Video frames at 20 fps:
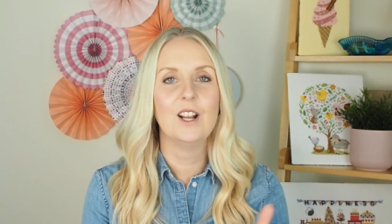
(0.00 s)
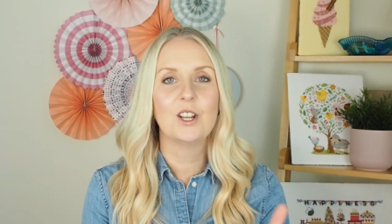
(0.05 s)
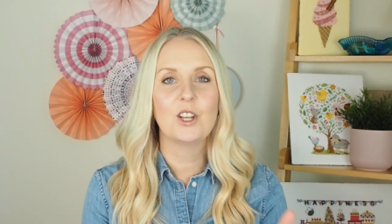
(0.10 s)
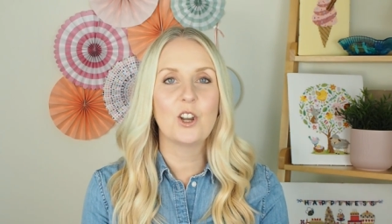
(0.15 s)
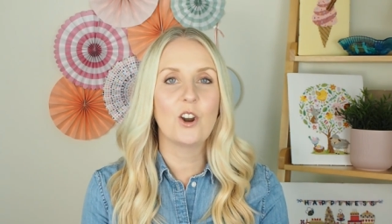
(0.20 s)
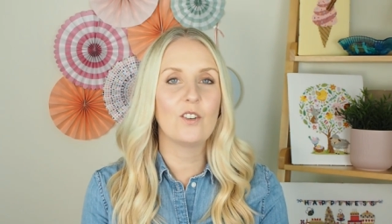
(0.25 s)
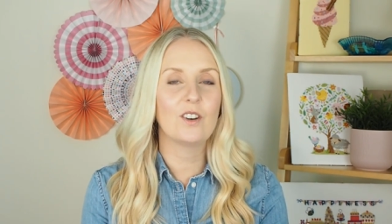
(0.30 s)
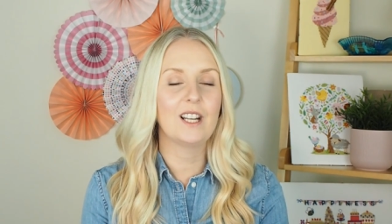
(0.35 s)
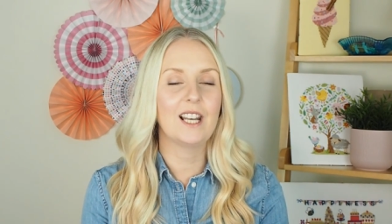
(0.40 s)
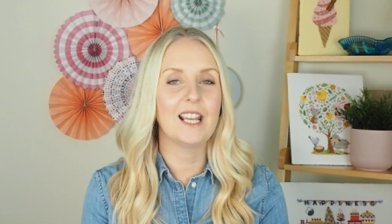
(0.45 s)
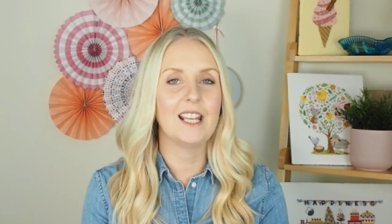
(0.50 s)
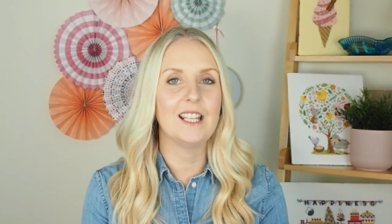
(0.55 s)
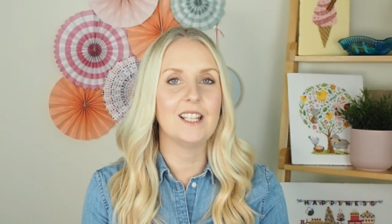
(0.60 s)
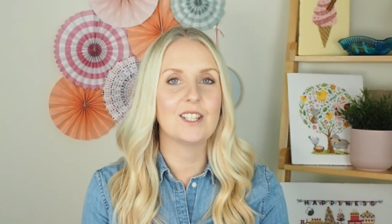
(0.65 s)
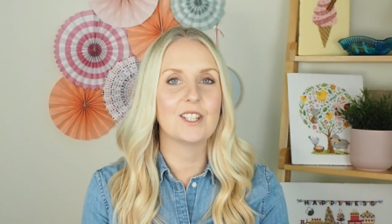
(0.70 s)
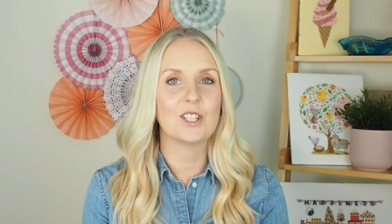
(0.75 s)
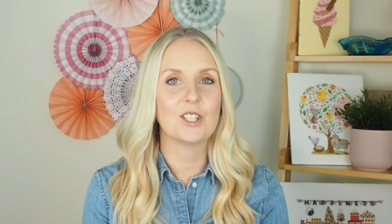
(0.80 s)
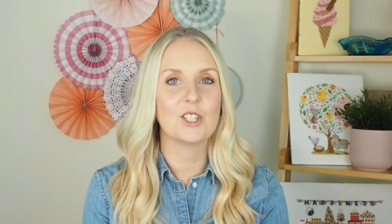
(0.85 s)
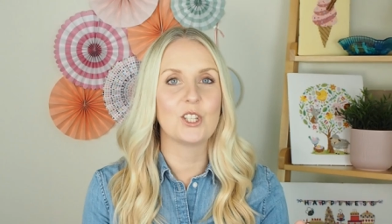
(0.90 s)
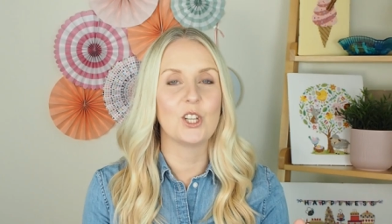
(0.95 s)

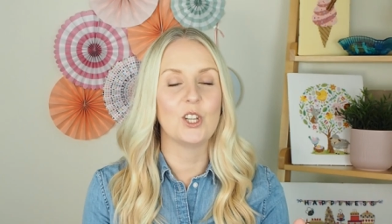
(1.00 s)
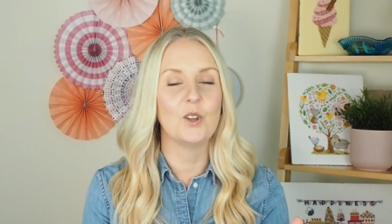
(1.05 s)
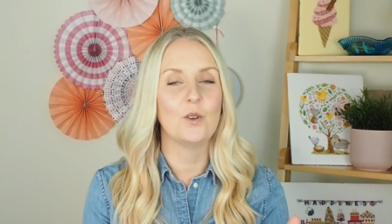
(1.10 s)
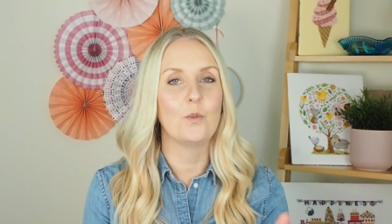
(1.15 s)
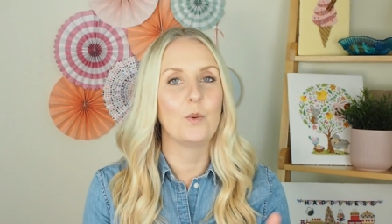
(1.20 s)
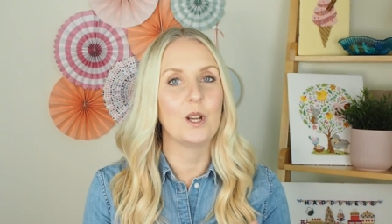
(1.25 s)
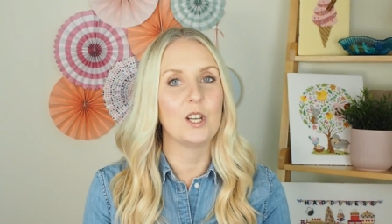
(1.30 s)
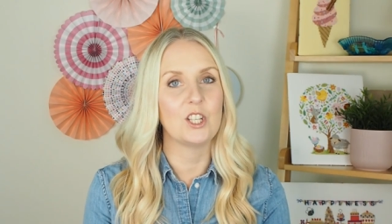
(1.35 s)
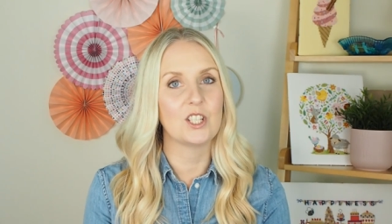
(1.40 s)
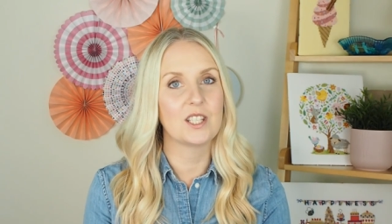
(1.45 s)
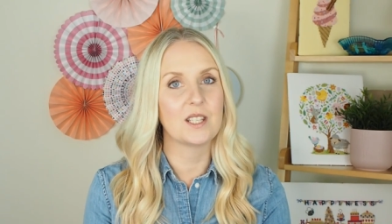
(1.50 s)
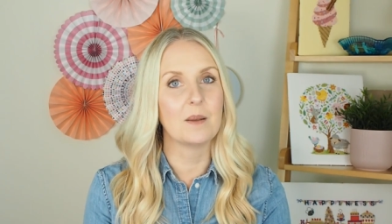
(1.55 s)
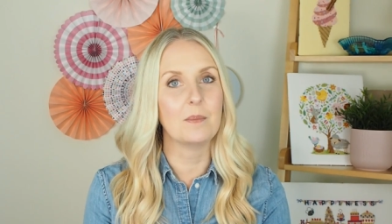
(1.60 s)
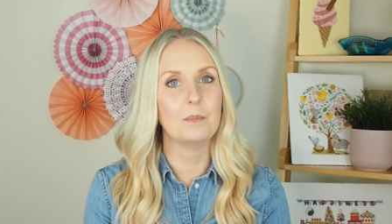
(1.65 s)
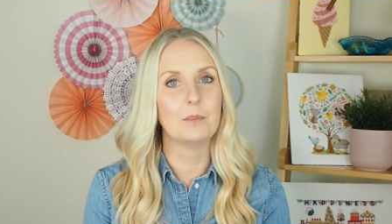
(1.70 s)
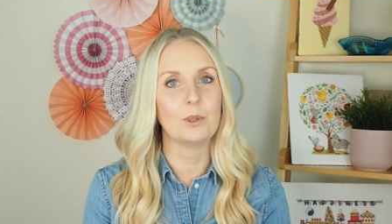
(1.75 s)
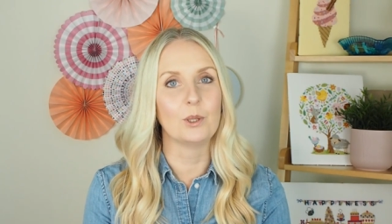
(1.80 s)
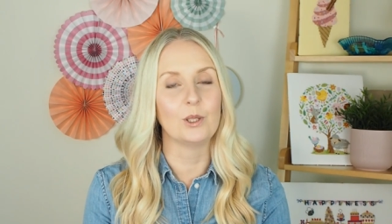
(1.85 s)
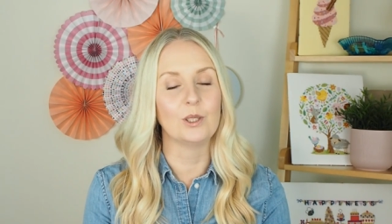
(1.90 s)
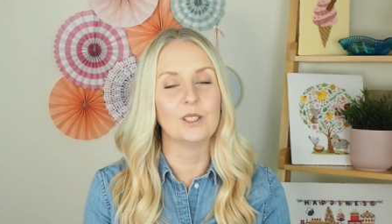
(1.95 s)
correlates to which
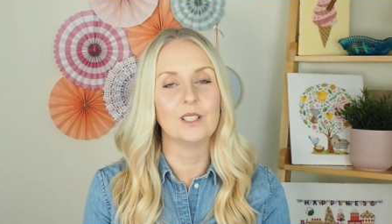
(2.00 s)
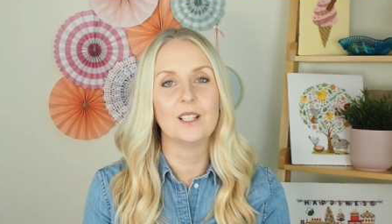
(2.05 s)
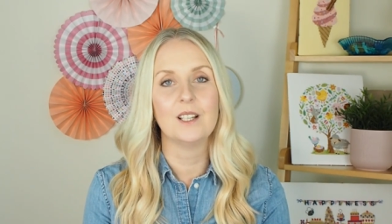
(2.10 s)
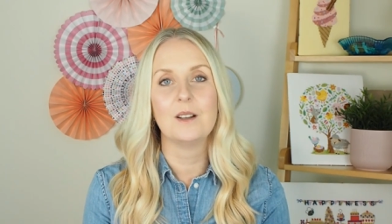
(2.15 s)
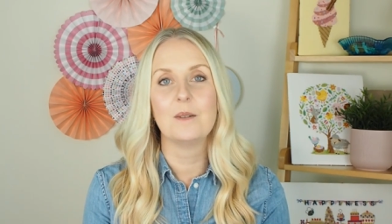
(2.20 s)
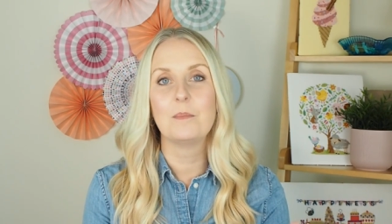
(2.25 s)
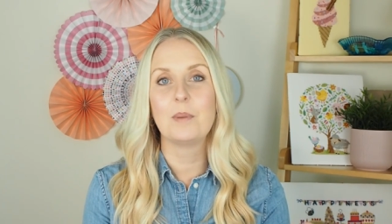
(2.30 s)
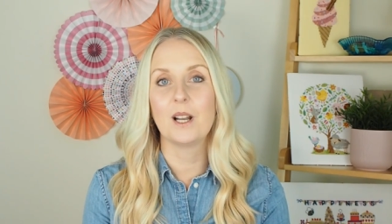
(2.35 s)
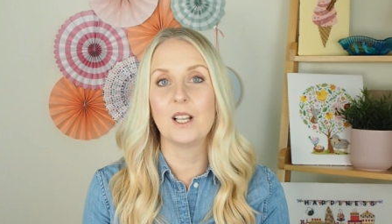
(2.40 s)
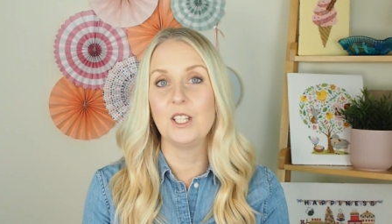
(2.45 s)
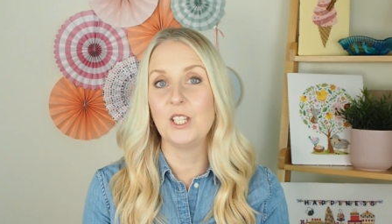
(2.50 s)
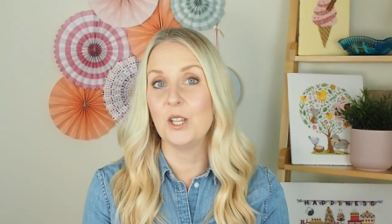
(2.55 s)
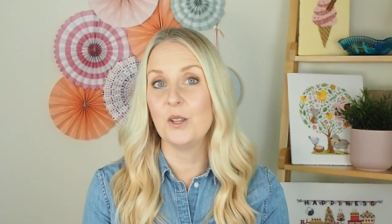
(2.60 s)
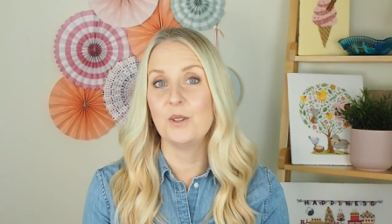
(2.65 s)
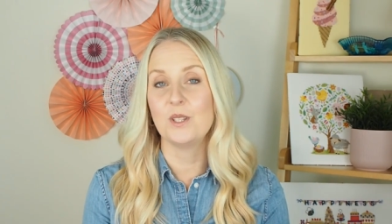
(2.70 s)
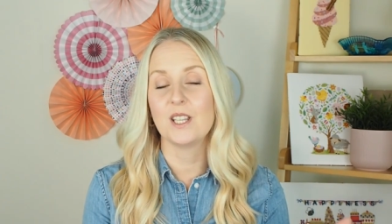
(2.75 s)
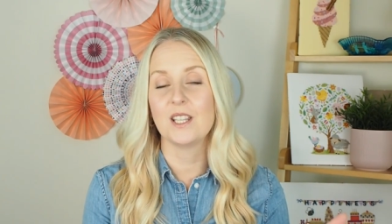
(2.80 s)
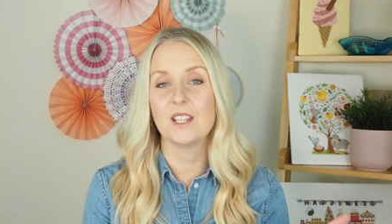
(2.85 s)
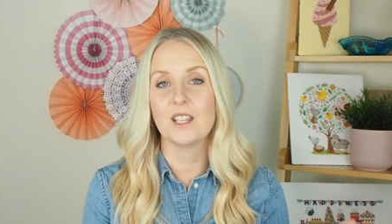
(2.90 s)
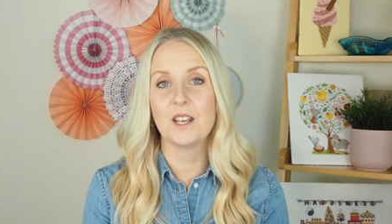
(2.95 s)
symbol by
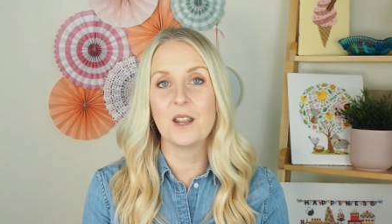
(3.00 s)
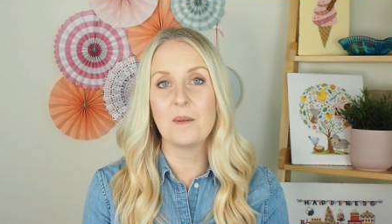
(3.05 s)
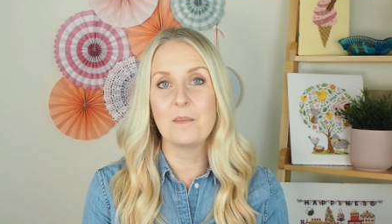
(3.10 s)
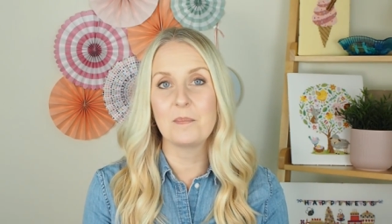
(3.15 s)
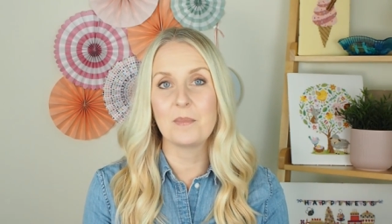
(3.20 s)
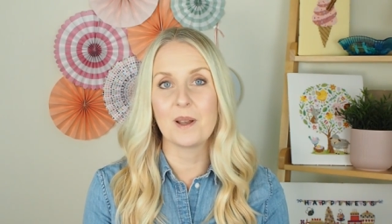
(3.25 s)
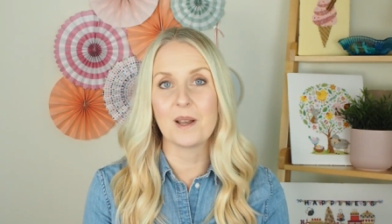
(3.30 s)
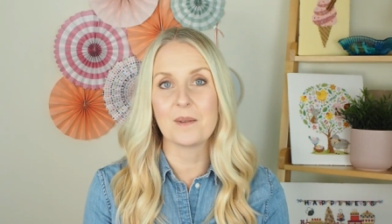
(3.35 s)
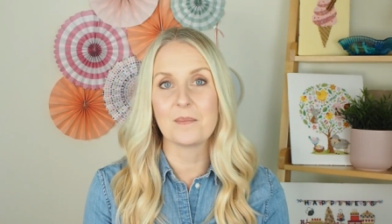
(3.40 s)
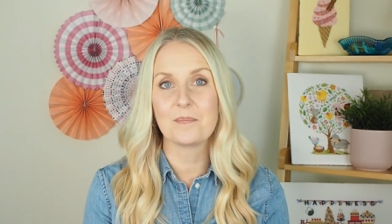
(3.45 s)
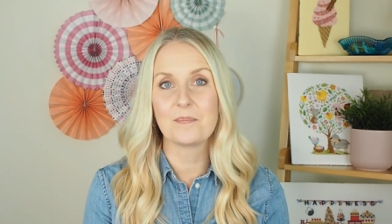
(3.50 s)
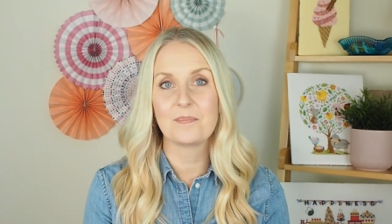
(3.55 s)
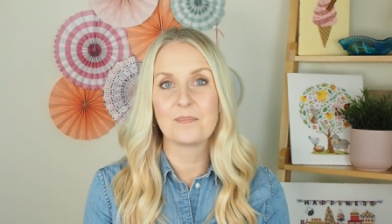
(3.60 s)
using the number.